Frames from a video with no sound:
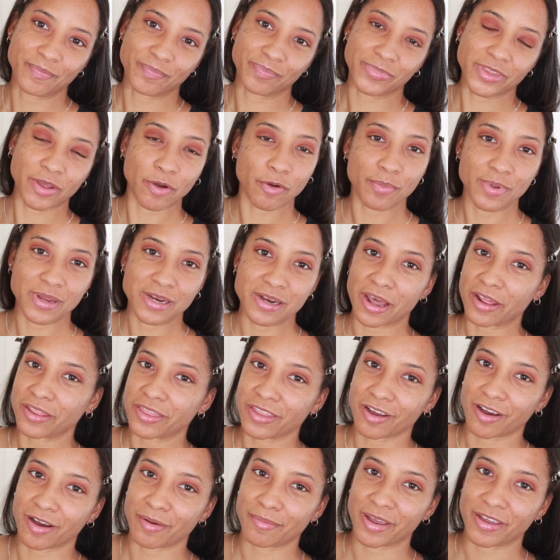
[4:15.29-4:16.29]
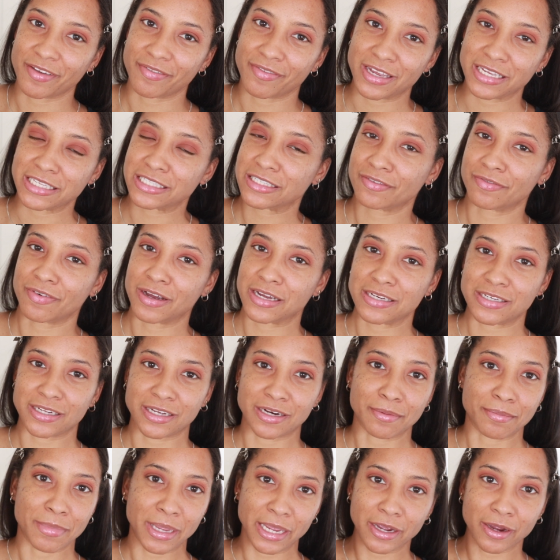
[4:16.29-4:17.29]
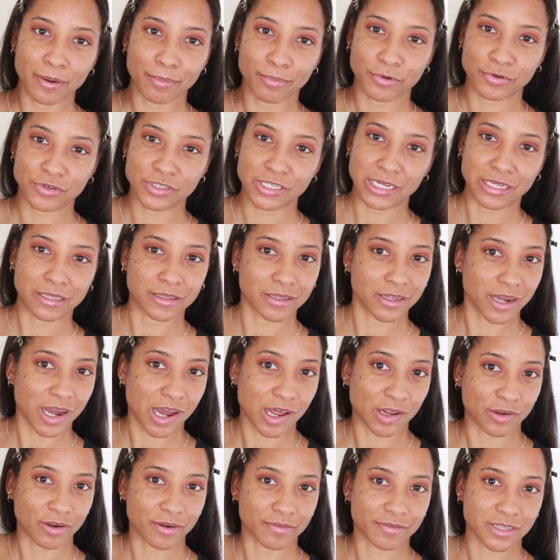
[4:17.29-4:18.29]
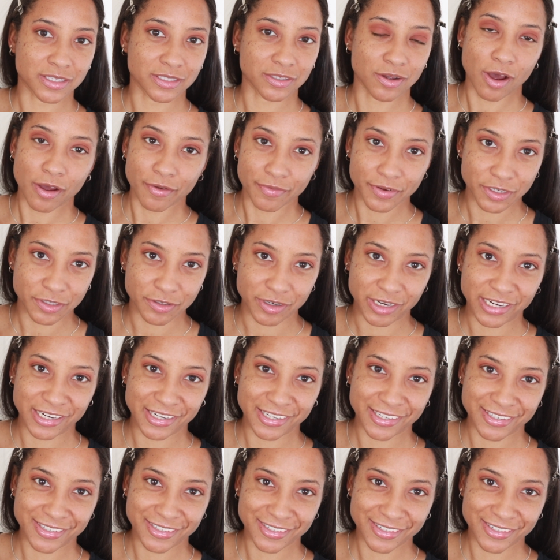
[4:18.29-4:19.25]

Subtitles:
there would be nothing on my face if I did a makeup routine the color of this coffee drink.